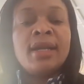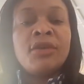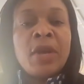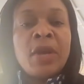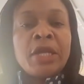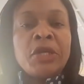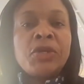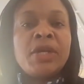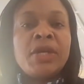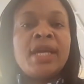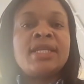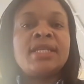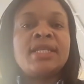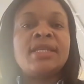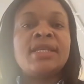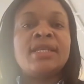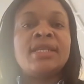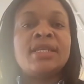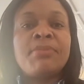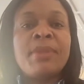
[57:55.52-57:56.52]

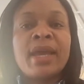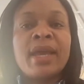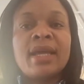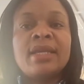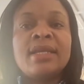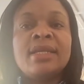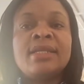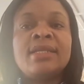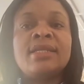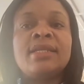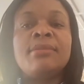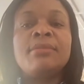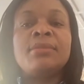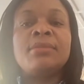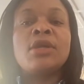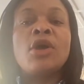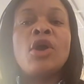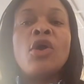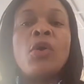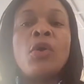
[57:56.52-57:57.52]
regulations,
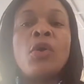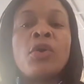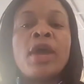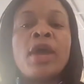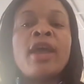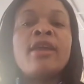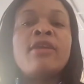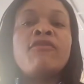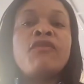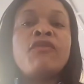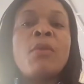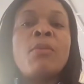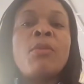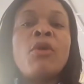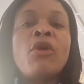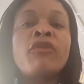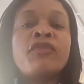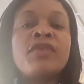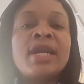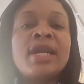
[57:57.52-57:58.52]
mechanisms, or any form
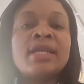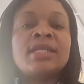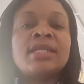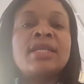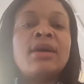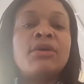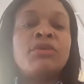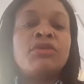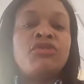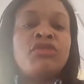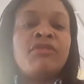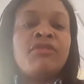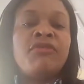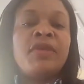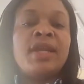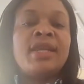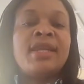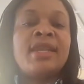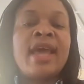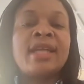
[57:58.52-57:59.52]
of national
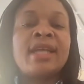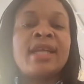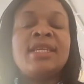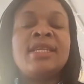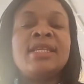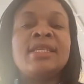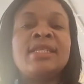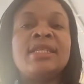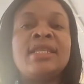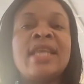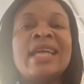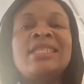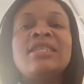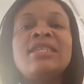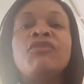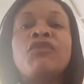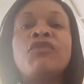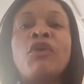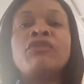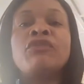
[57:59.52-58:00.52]
driven that
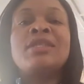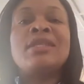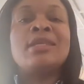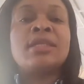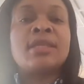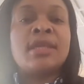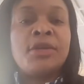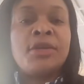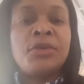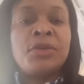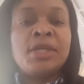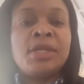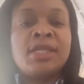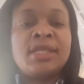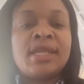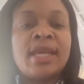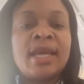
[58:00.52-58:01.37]
involves the security